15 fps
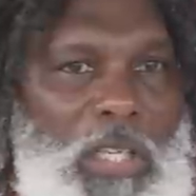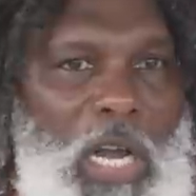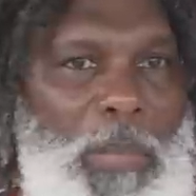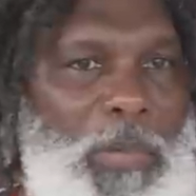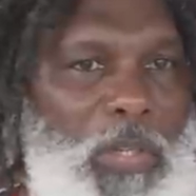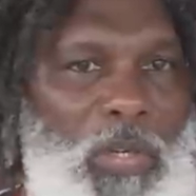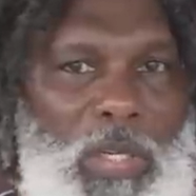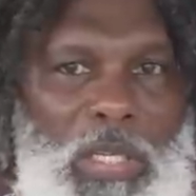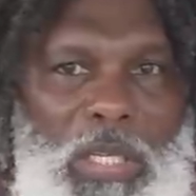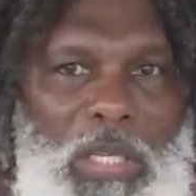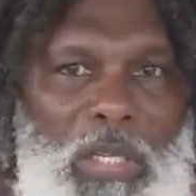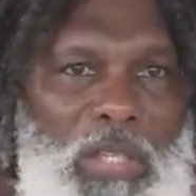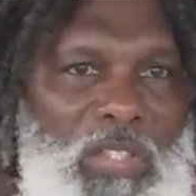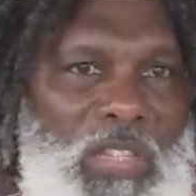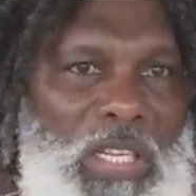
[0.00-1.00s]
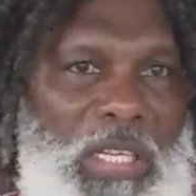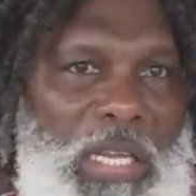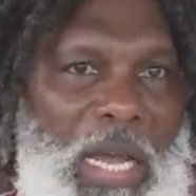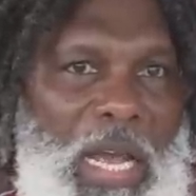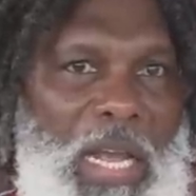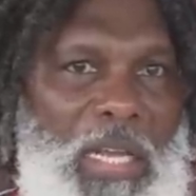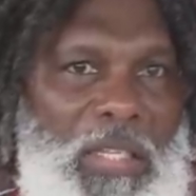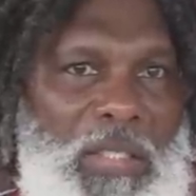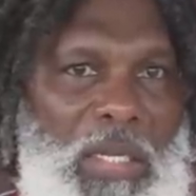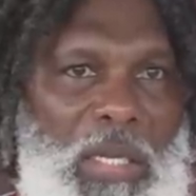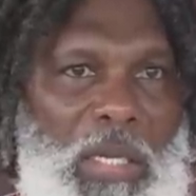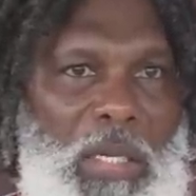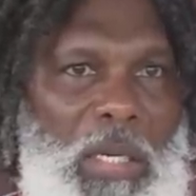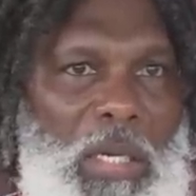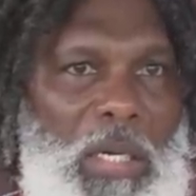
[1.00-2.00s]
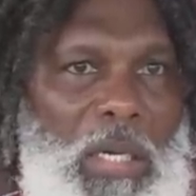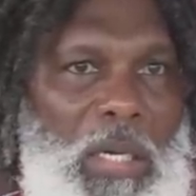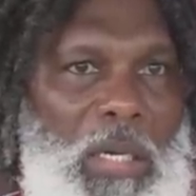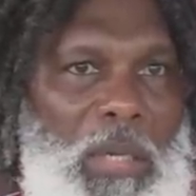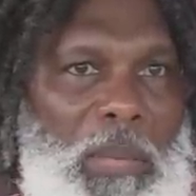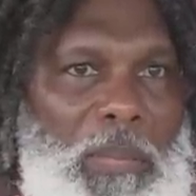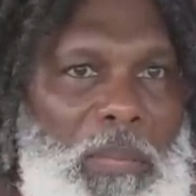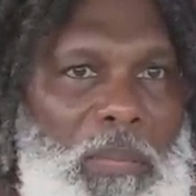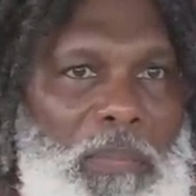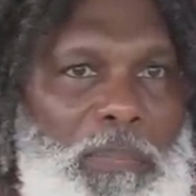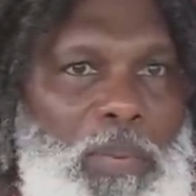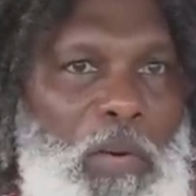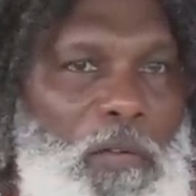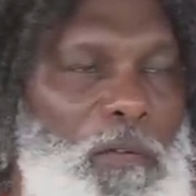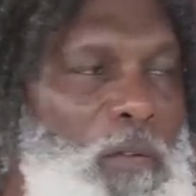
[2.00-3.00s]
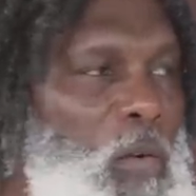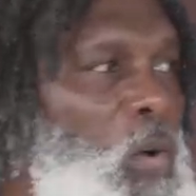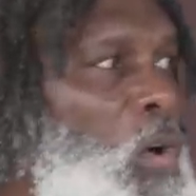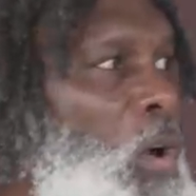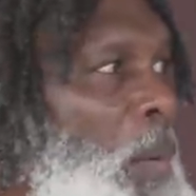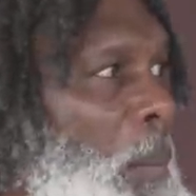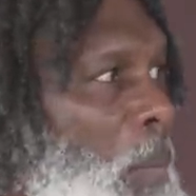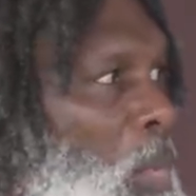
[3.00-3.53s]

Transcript: an opportunity to see guys perform